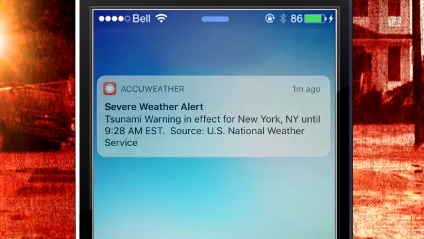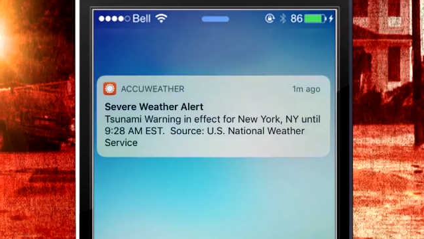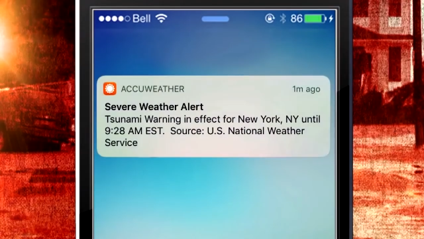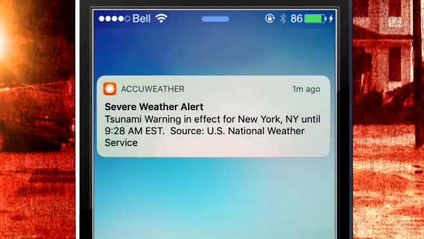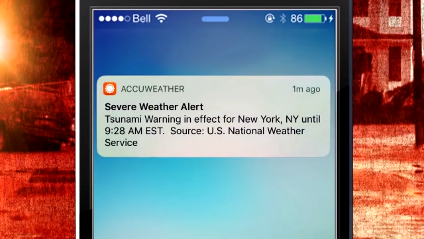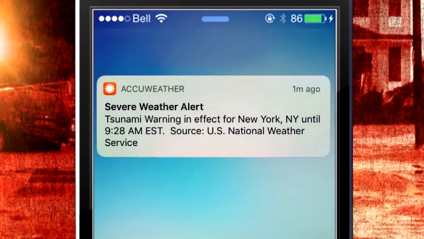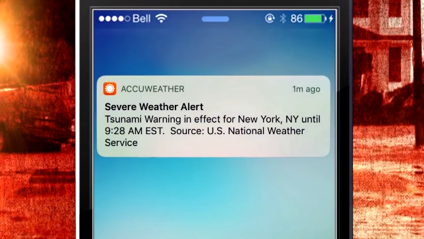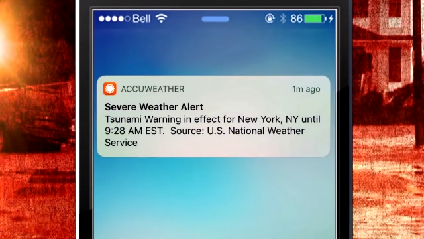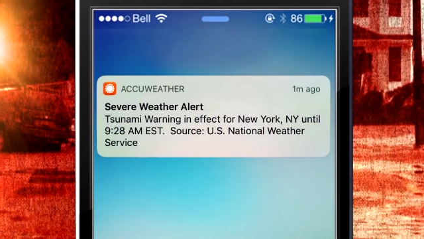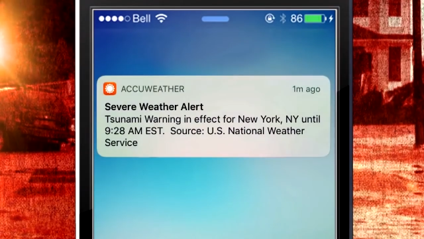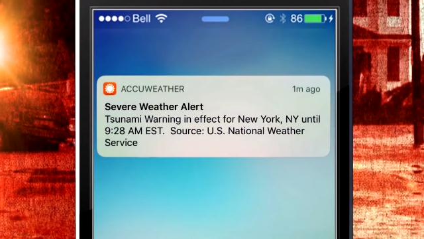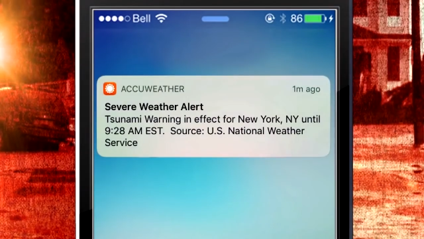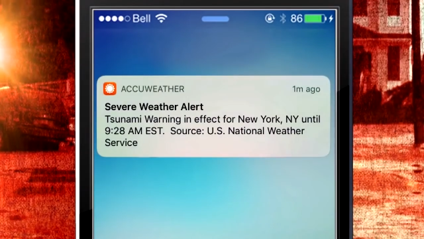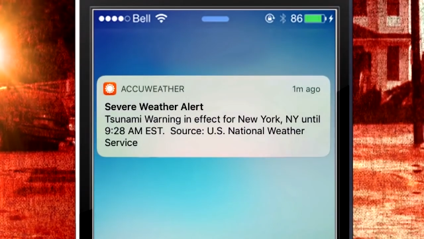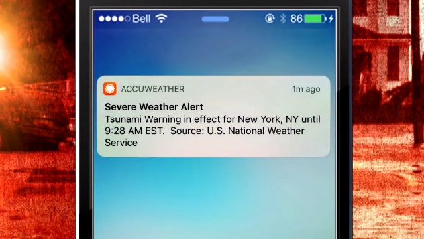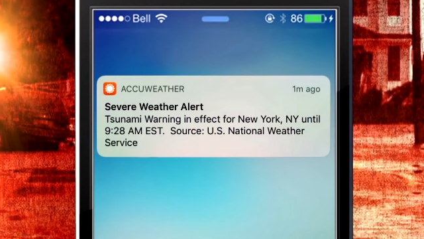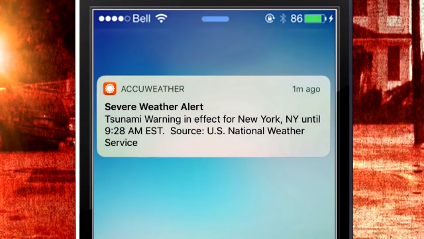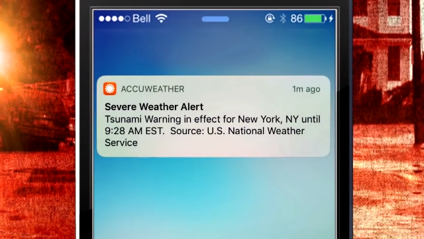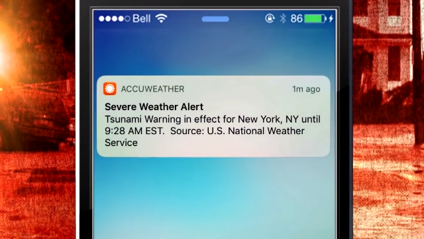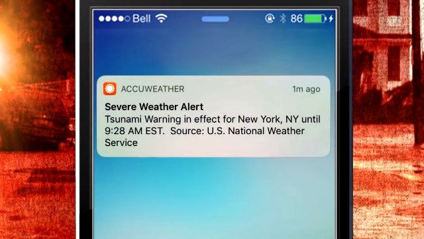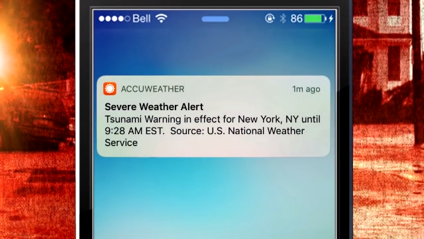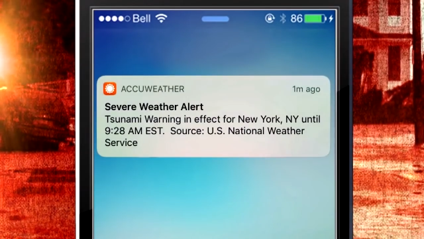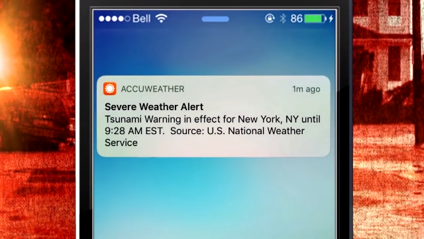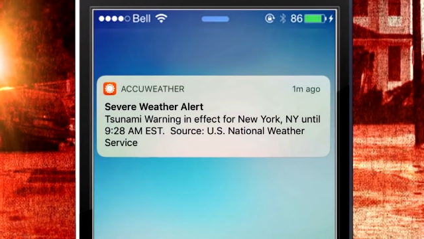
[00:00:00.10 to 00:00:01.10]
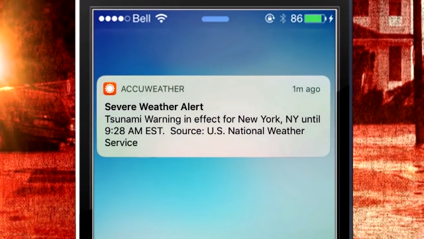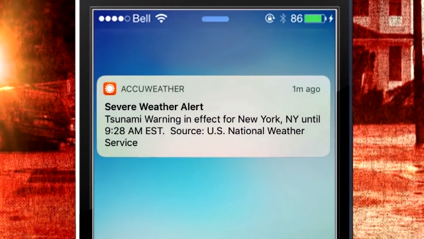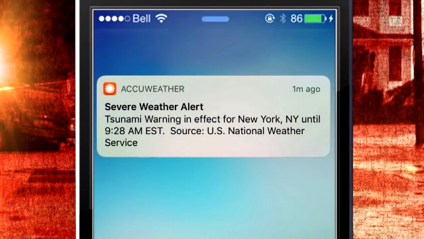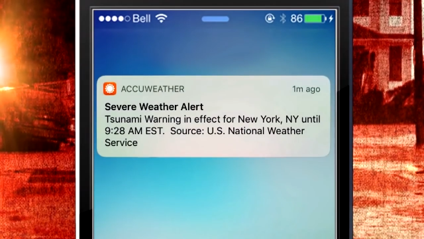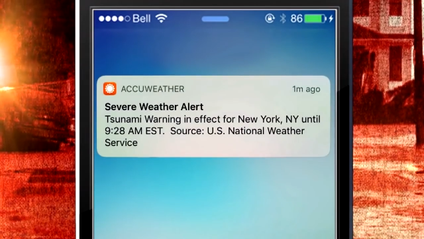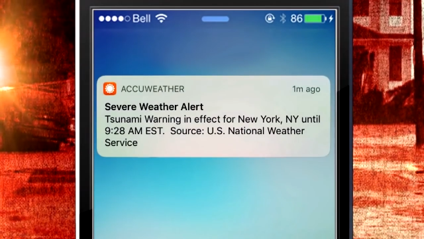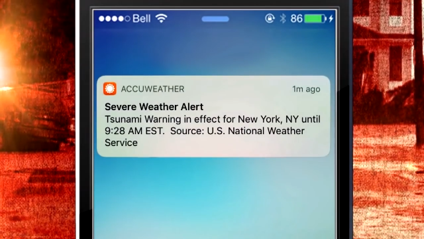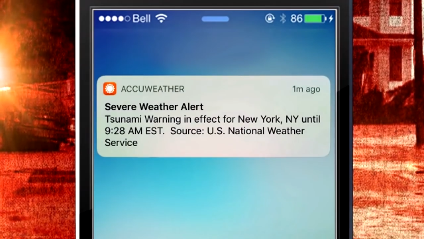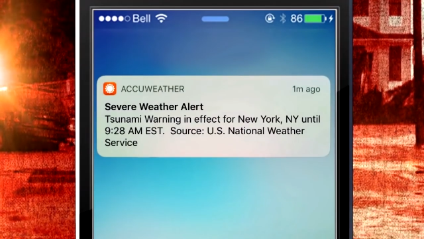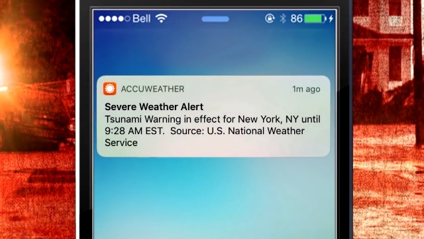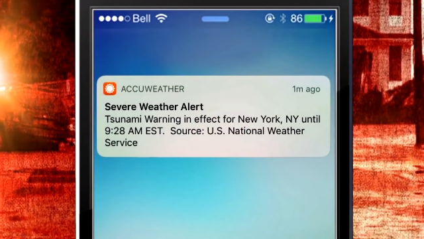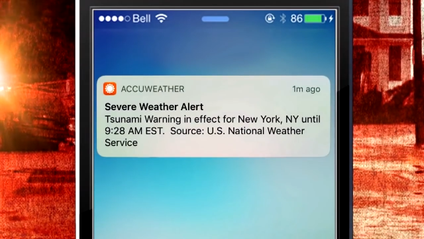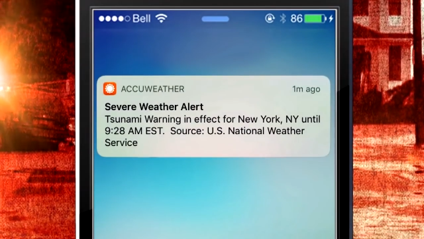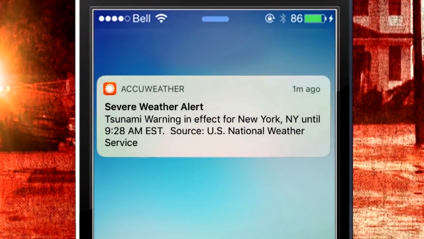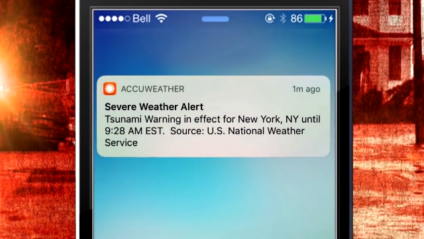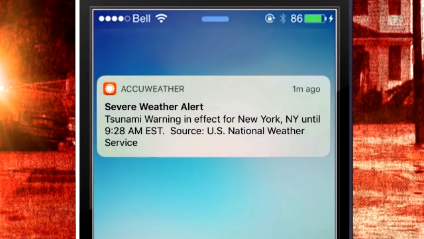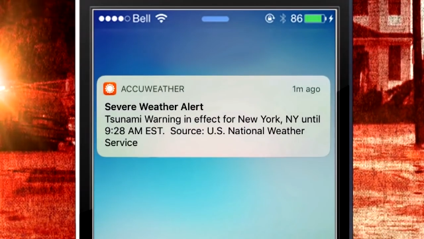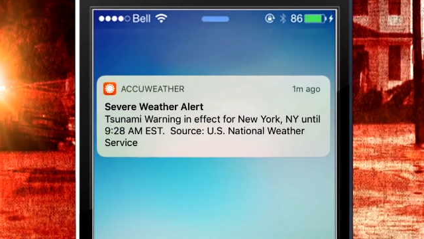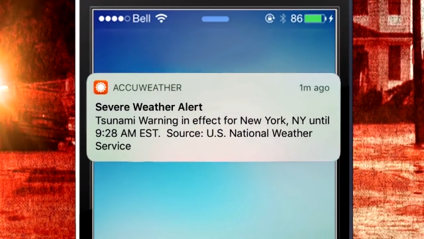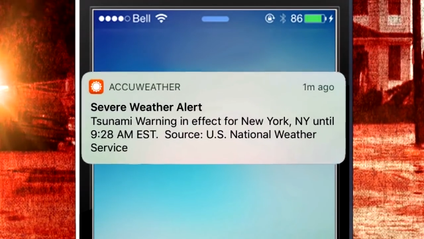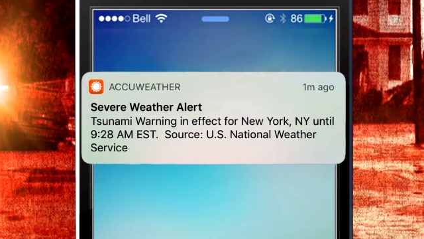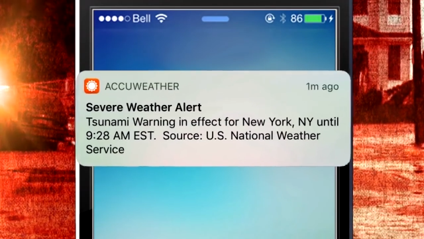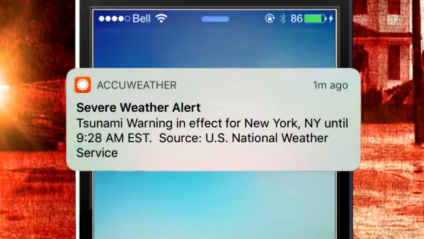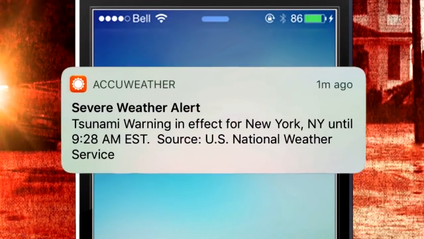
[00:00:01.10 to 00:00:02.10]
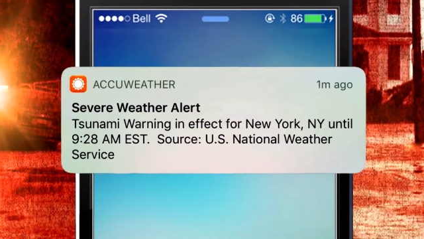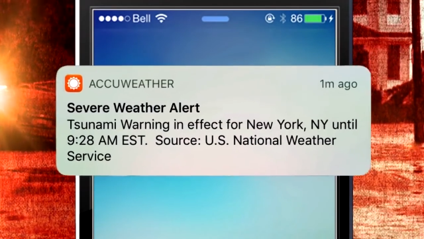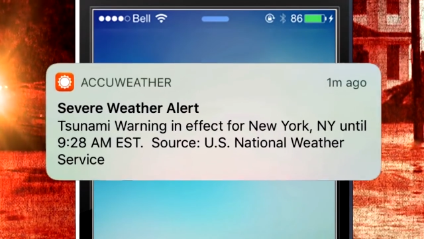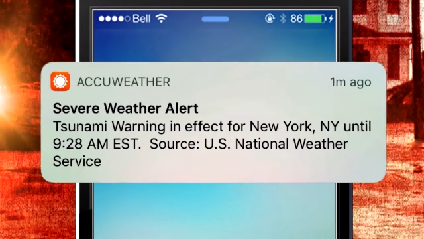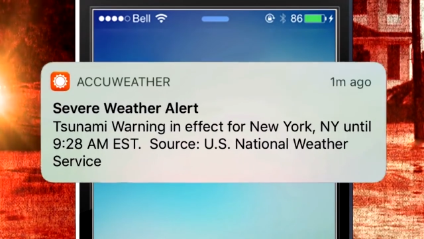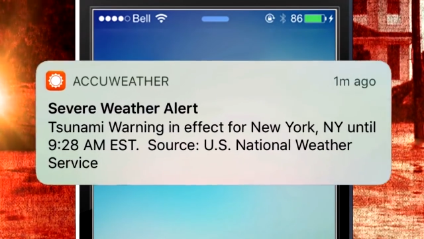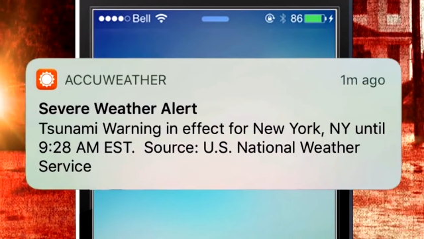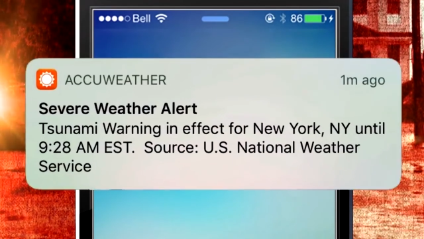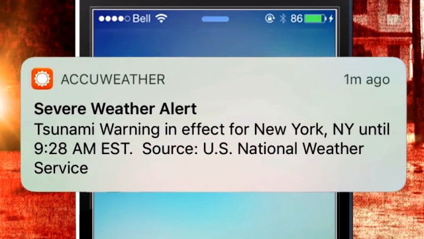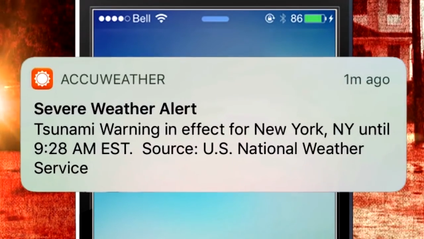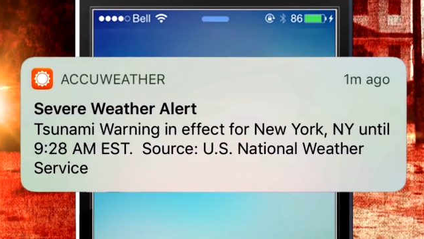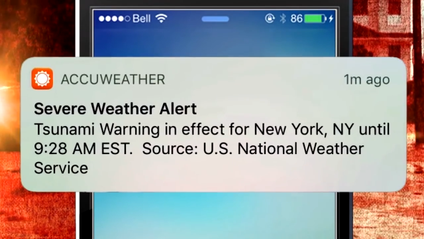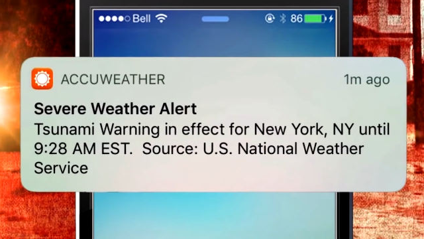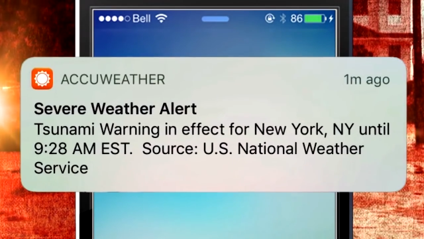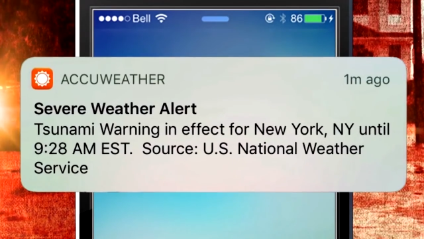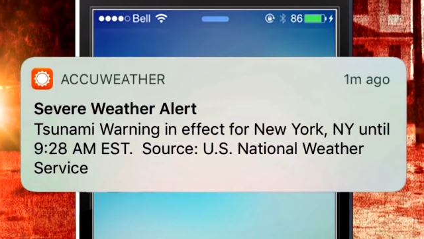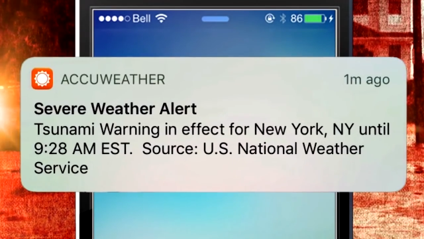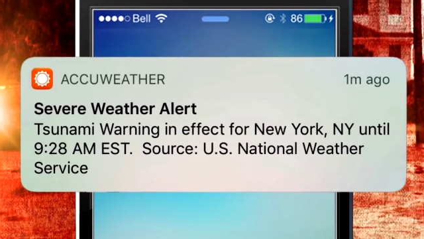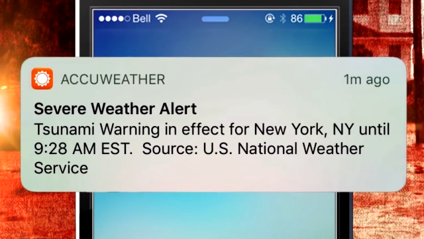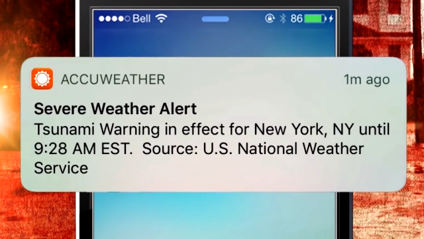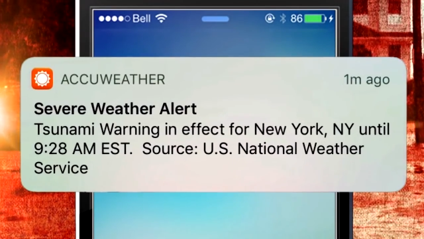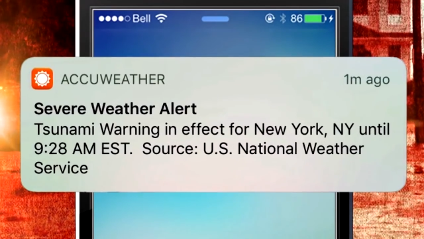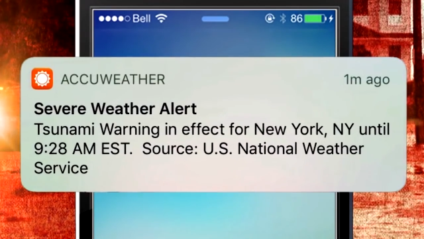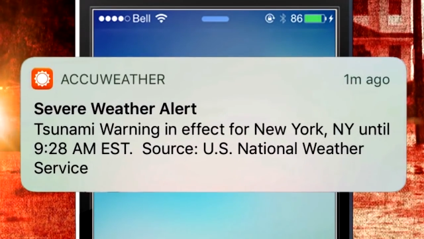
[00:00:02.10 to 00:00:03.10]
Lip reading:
[unreadable: no face in view]